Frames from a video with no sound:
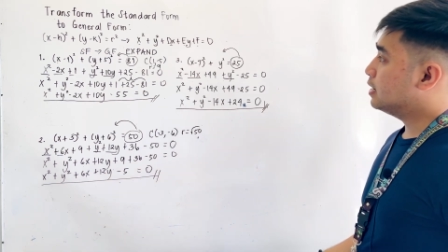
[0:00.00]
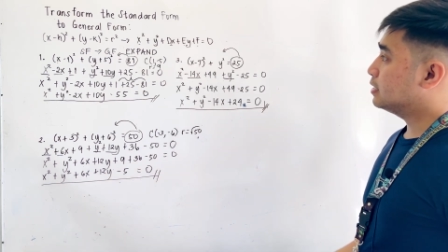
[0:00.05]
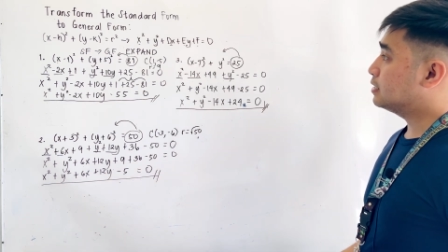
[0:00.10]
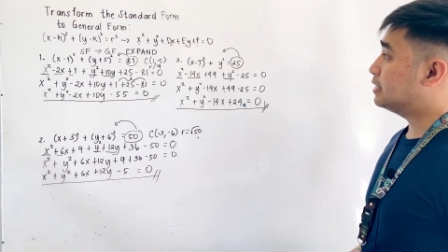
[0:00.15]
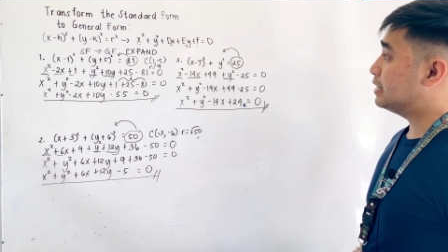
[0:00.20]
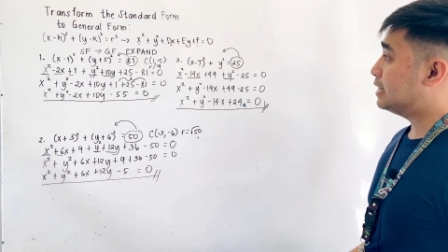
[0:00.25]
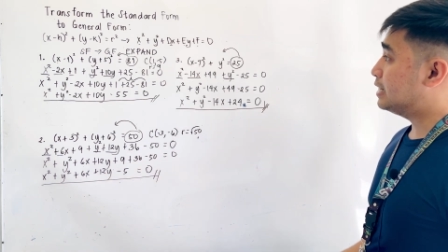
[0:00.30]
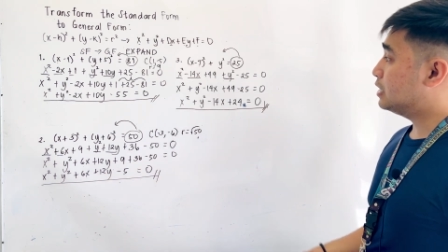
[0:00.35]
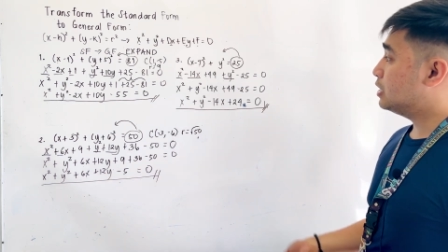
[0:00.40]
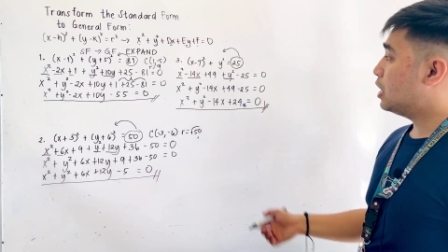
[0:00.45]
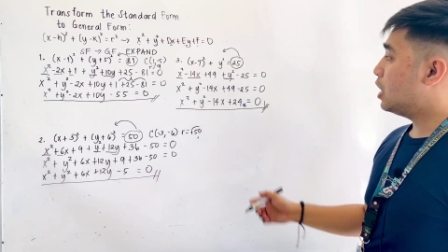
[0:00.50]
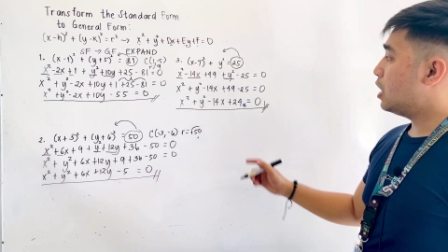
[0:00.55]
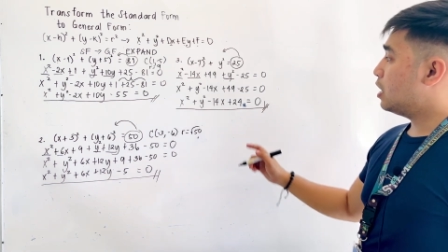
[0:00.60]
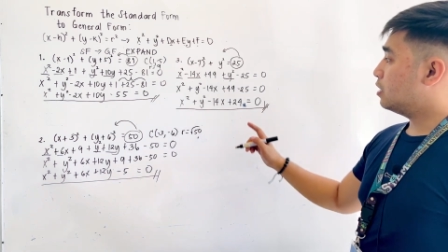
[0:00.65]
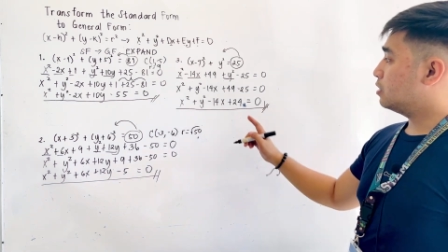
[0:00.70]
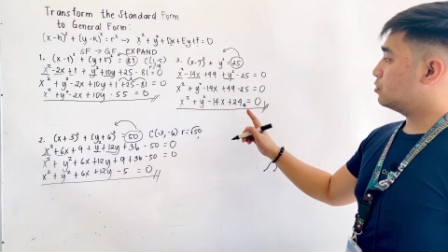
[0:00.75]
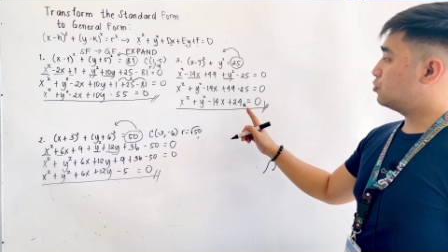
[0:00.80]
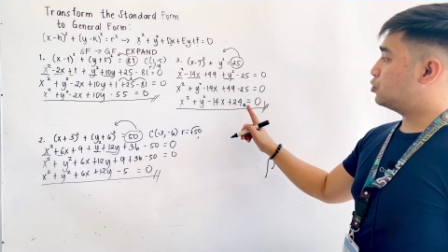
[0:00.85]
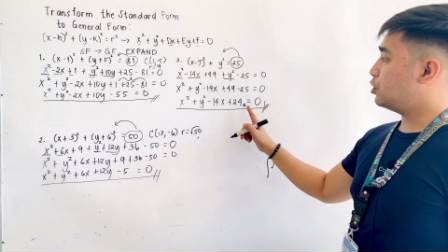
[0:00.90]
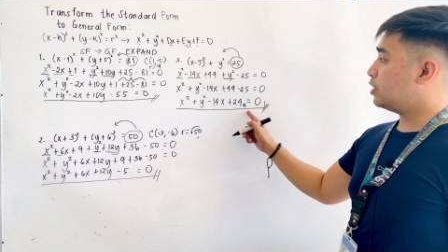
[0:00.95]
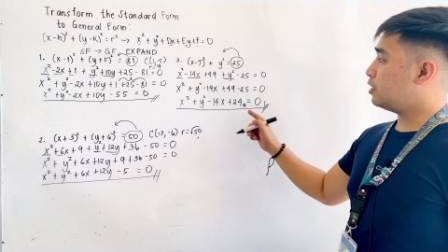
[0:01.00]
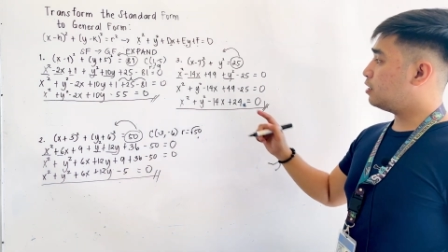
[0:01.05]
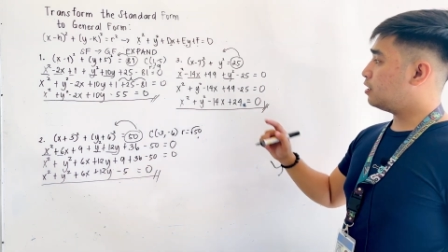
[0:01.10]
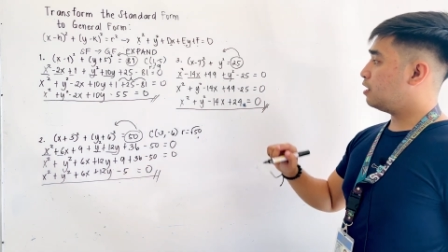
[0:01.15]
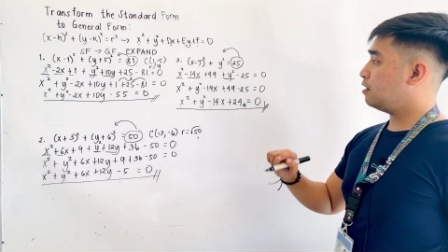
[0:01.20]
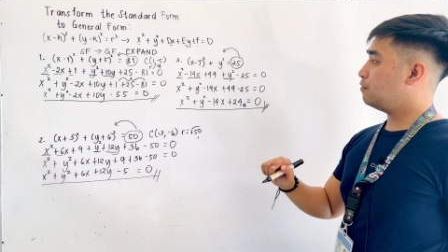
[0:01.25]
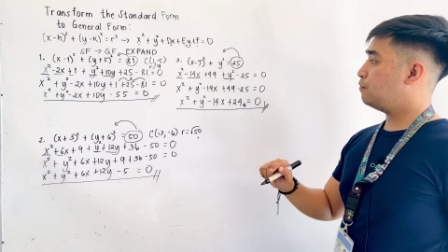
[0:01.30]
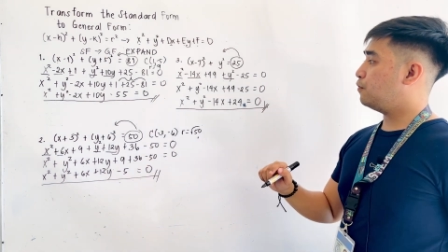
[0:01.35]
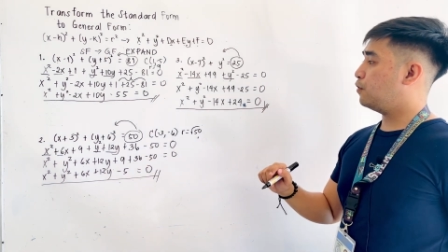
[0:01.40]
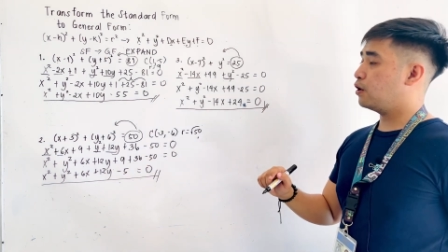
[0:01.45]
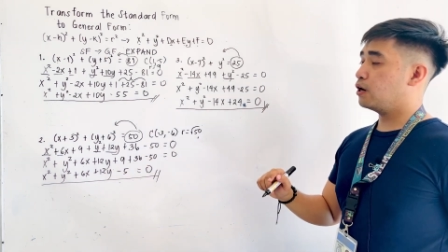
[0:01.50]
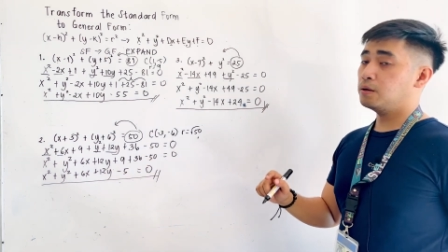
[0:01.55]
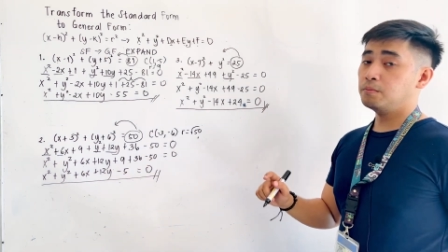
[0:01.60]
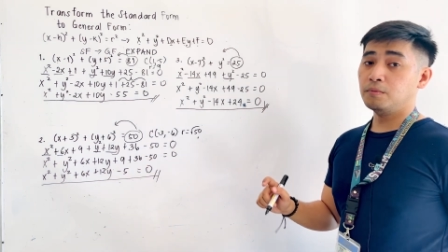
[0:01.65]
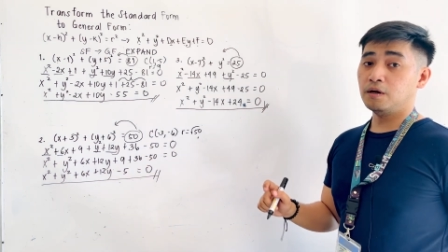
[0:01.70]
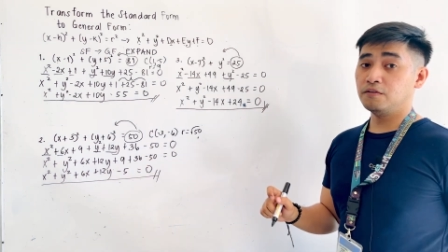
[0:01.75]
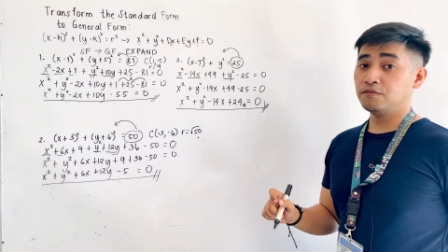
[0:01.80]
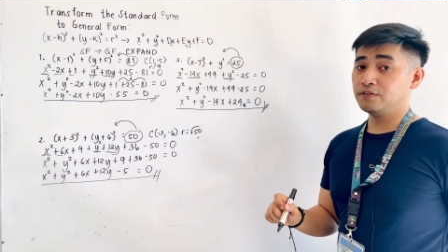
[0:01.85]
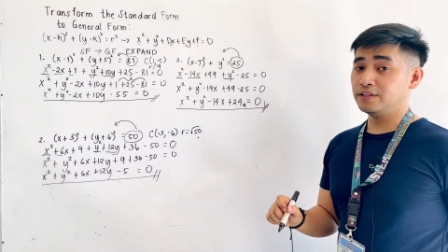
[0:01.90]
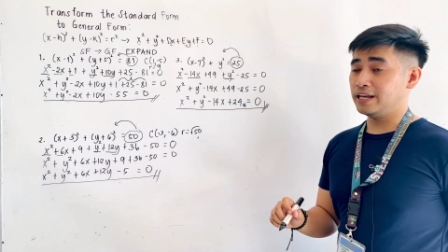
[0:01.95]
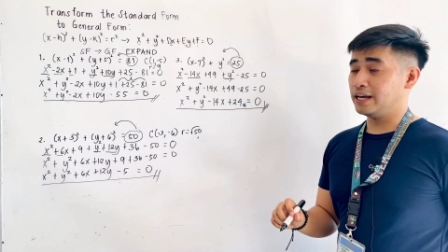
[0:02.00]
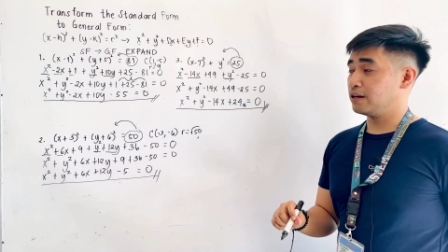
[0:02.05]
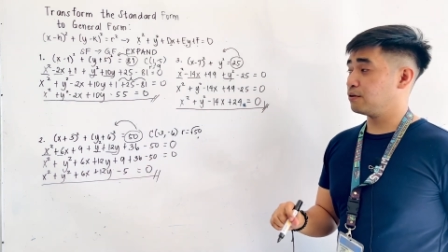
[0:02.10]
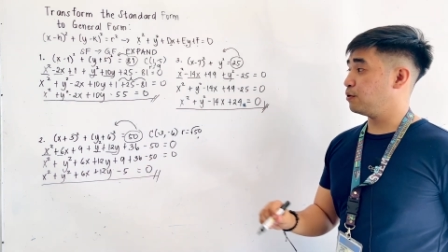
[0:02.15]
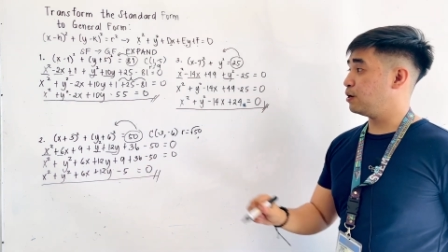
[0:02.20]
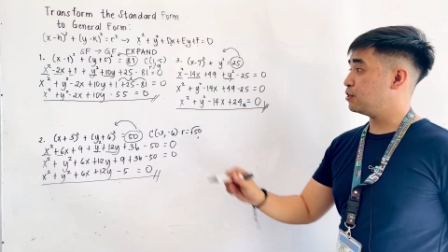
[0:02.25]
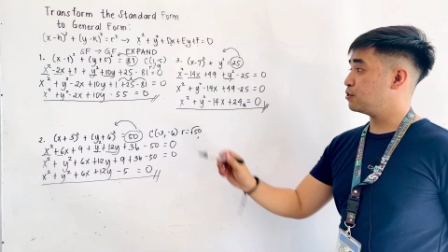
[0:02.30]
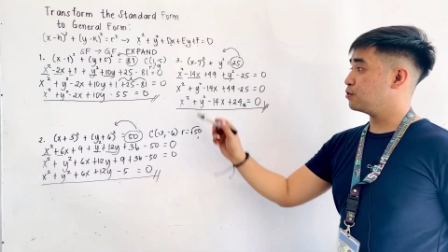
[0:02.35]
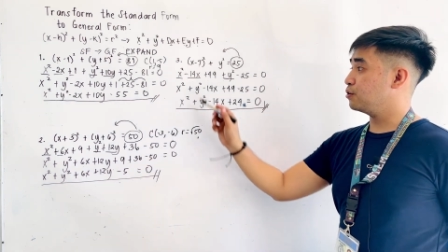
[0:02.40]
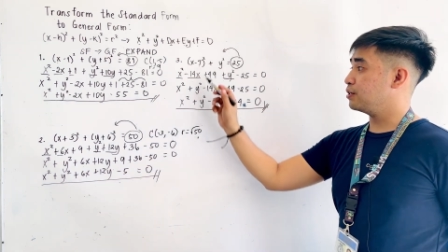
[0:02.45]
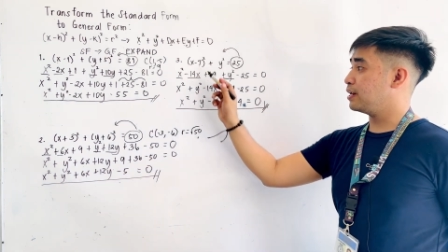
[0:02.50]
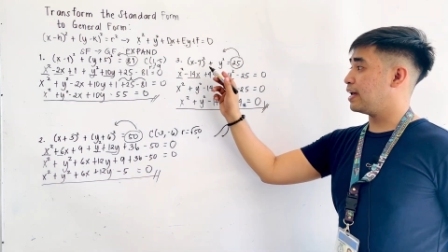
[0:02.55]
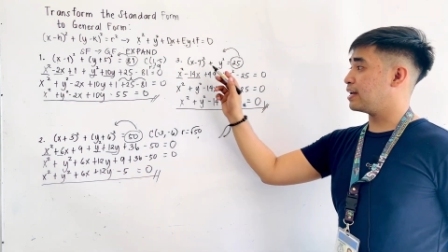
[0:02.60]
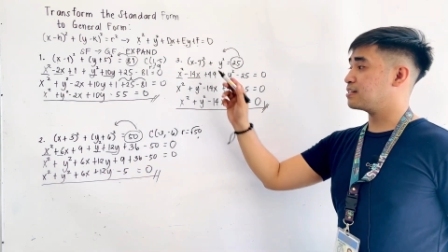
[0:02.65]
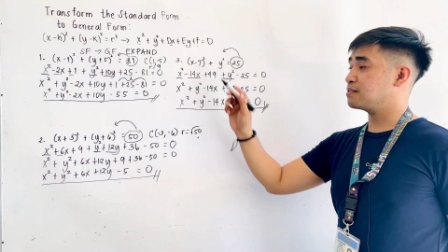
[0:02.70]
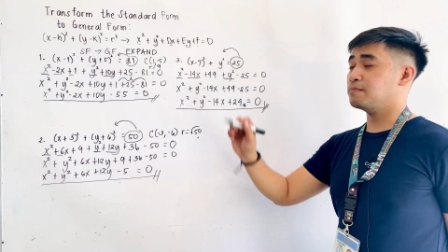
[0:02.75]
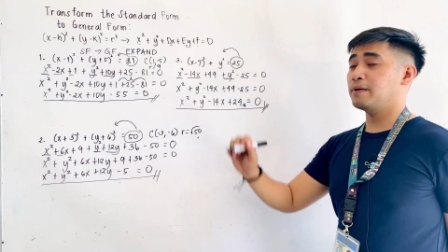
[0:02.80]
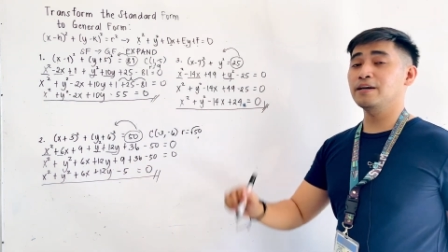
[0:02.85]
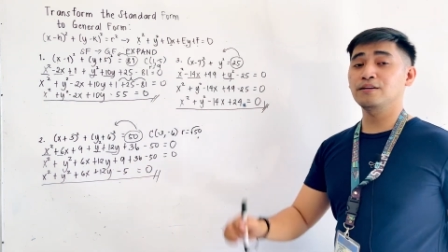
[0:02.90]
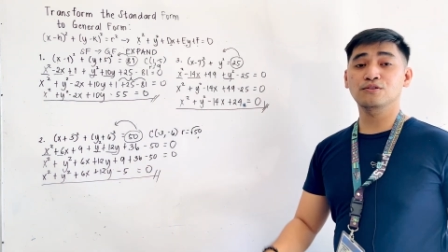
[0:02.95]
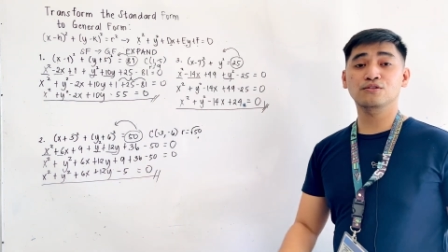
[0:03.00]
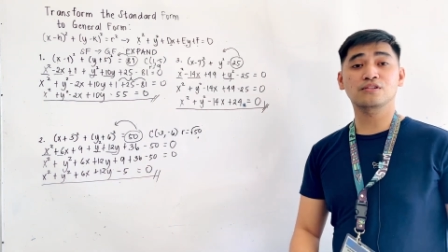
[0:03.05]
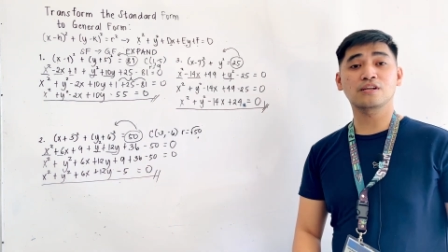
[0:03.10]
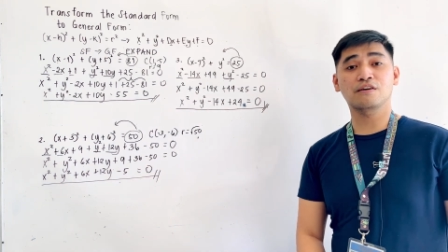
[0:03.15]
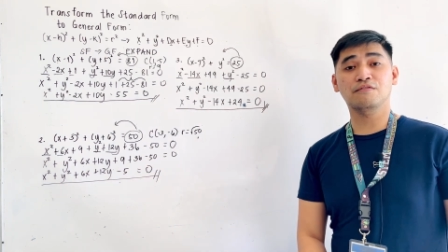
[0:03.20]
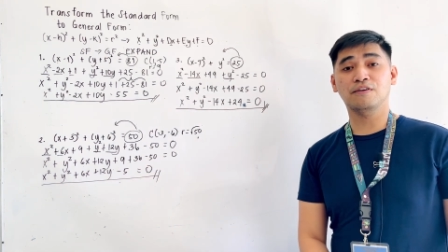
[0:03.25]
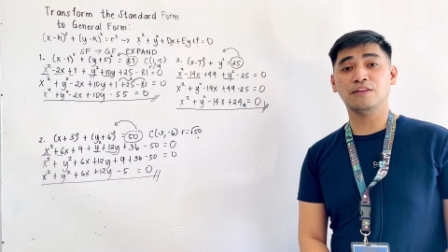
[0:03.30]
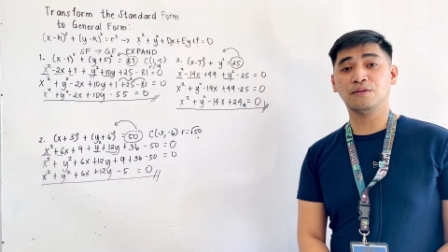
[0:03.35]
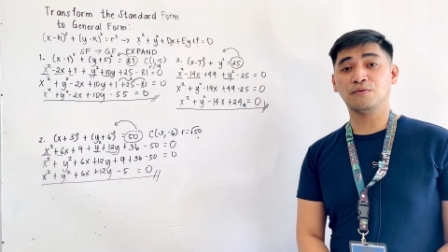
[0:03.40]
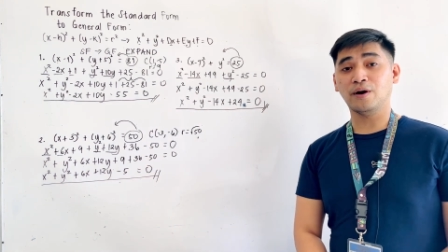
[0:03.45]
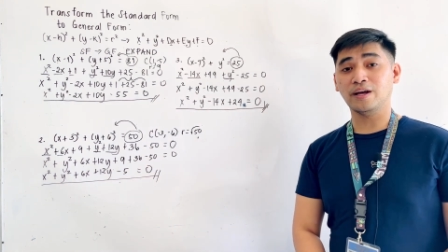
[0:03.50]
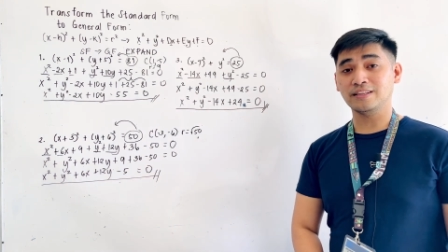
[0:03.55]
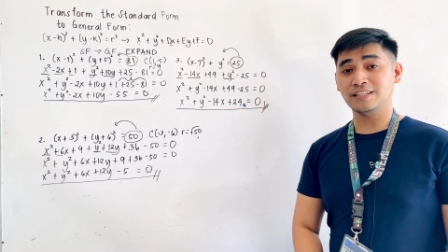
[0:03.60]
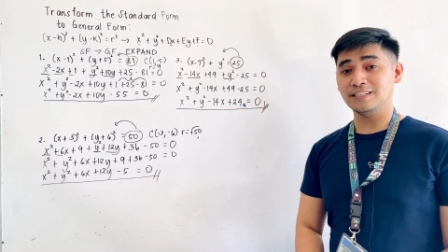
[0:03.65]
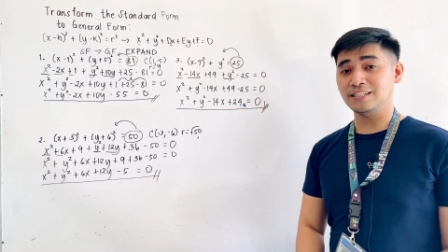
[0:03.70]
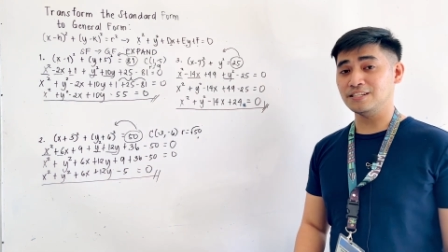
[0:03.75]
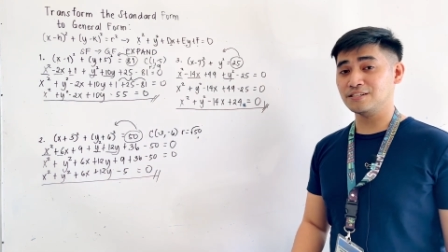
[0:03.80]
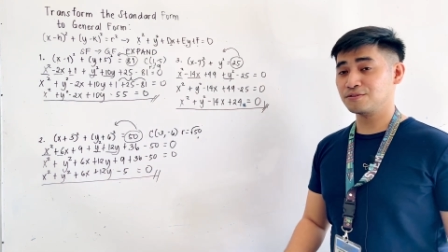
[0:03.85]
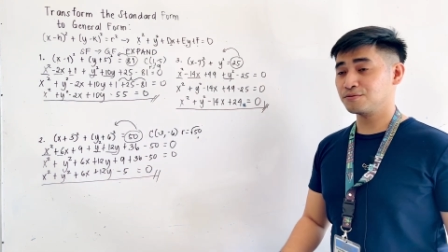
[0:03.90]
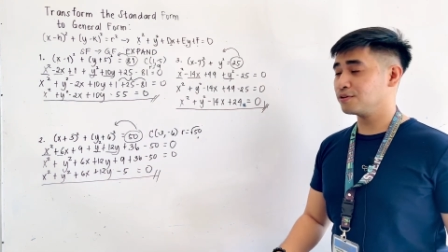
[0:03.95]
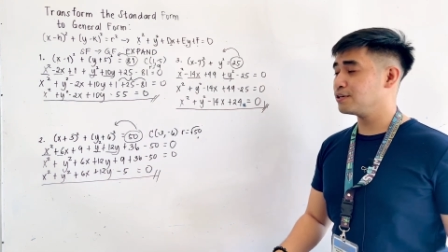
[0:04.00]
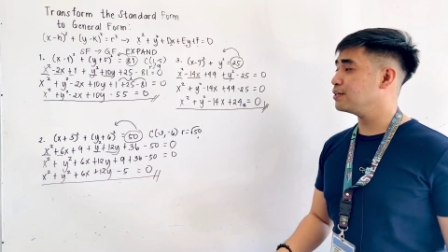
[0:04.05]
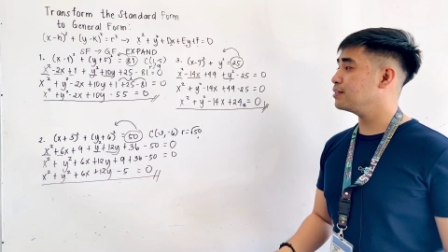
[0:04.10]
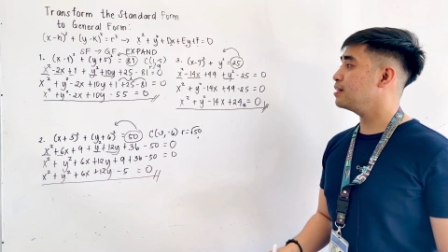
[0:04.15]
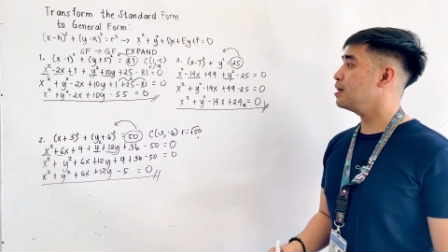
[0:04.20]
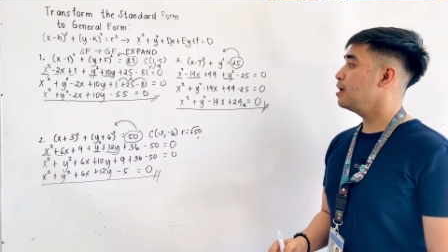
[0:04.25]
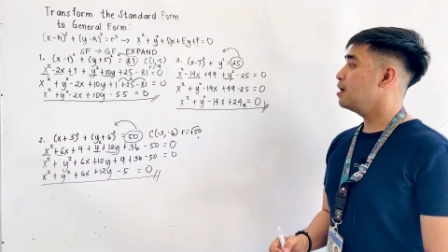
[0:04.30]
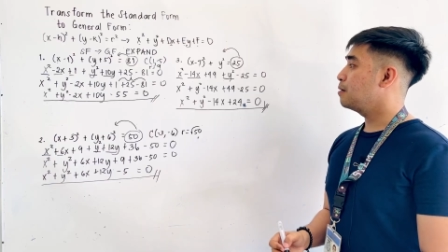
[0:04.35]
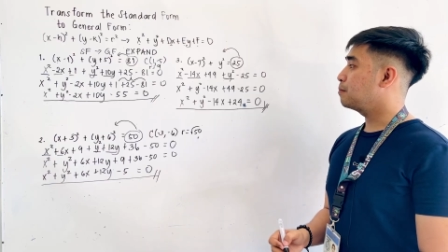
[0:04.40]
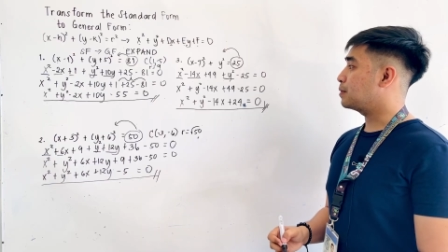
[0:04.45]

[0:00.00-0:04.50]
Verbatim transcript: the general form of the equation x minus 7 quantity squared